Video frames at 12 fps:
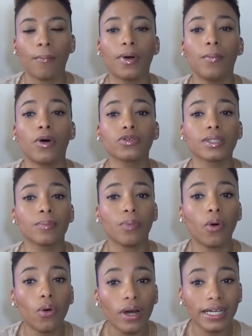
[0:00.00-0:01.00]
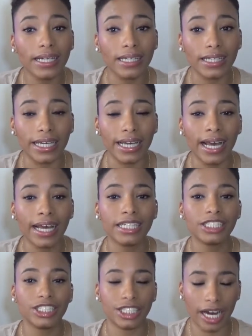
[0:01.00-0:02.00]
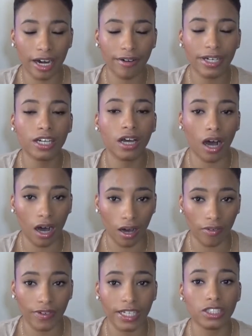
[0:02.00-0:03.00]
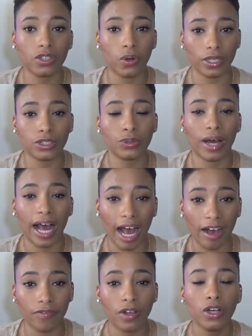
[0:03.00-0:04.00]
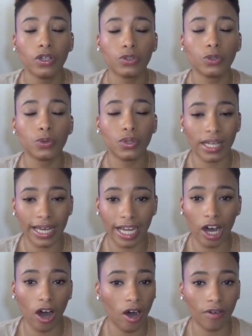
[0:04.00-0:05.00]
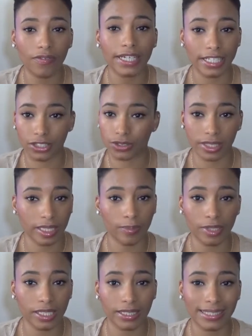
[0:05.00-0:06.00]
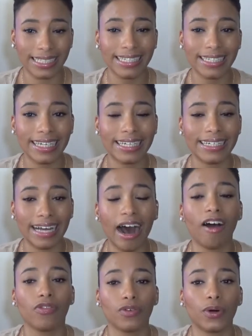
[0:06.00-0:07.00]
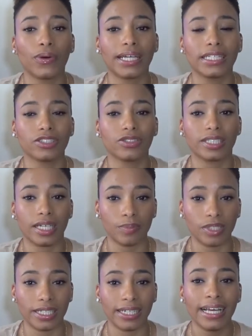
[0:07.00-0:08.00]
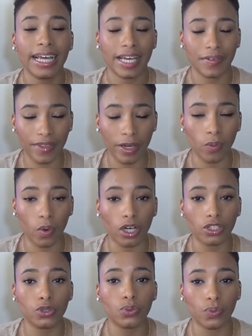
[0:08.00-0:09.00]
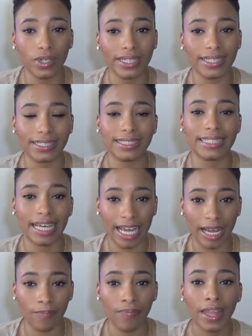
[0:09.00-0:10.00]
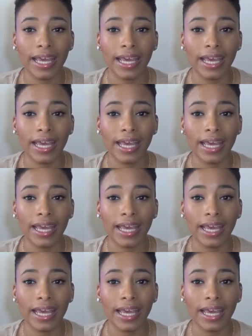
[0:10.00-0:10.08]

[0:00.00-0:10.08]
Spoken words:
But most importantly, Jared Goff is going to have to lay off interceptions. He cannot throw an interception if they want to win this game.